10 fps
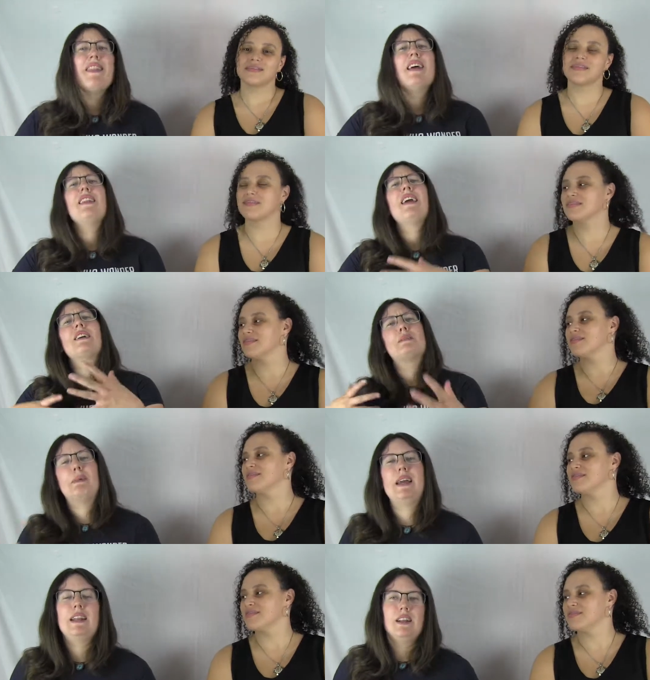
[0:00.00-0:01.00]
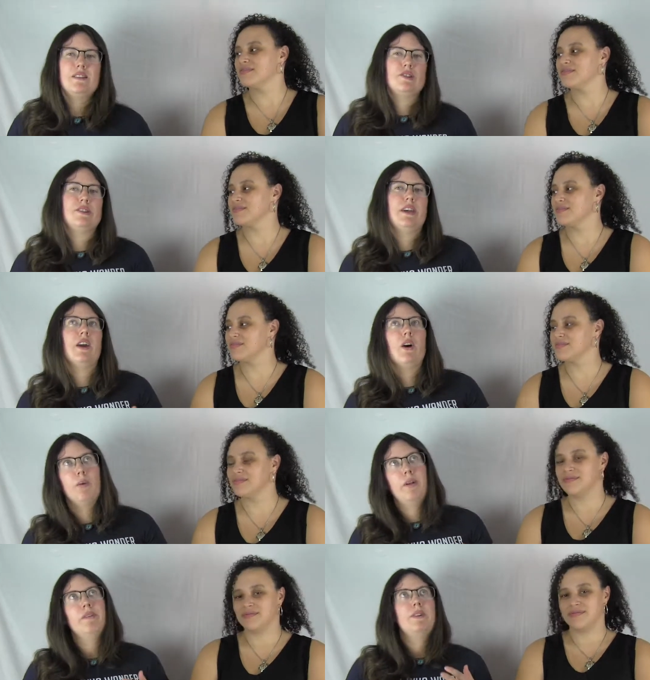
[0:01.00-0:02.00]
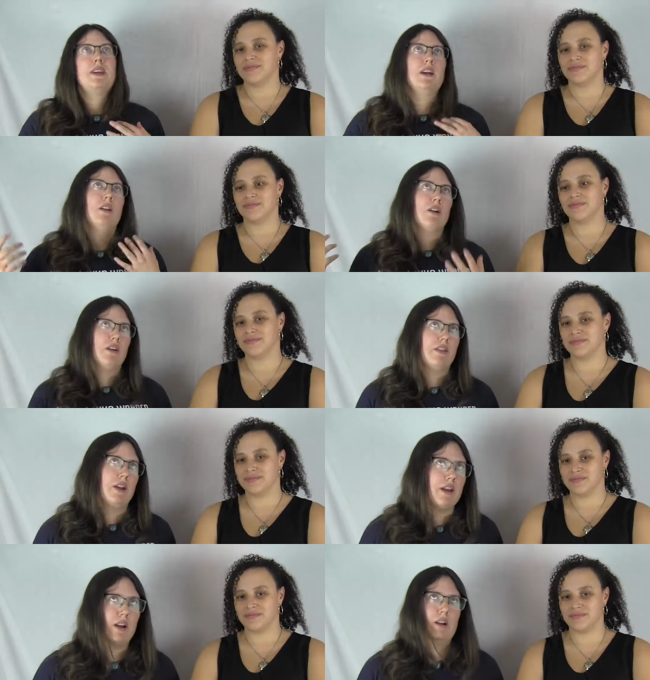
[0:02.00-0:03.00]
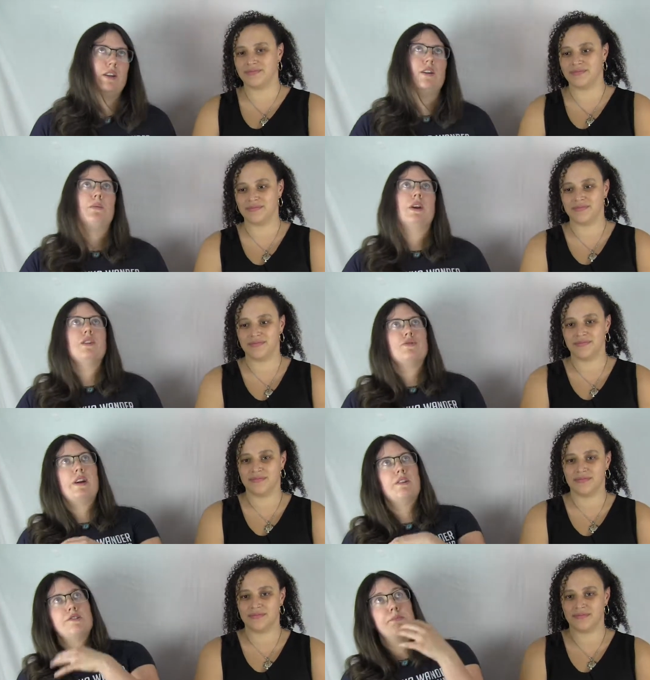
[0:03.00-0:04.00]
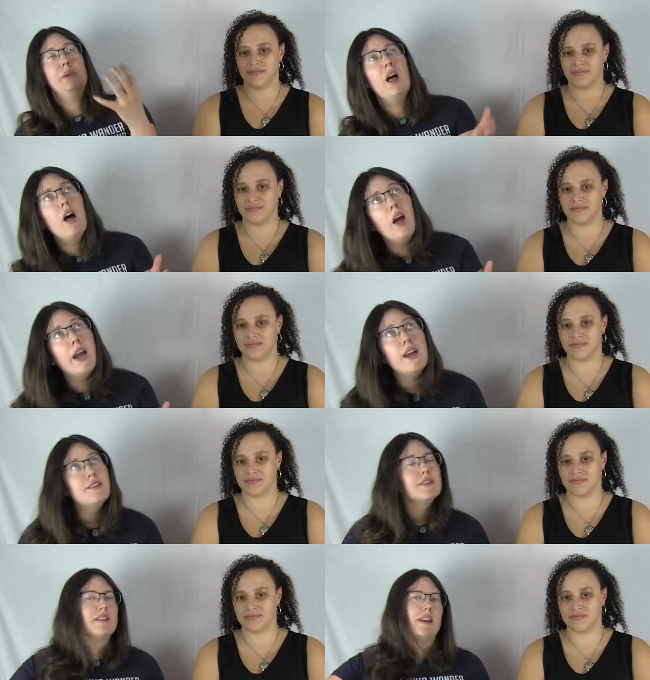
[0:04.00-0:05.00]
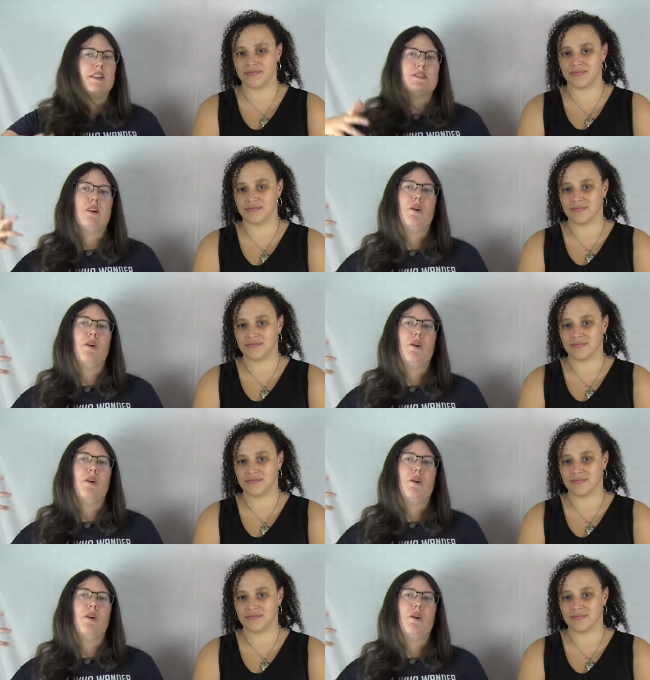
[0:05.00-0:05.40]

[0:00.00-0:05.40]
Speaker 1: and then they explained it. It's just like, oh, well, if we take longer than a year, you know, we're going to drain our supplies and then it's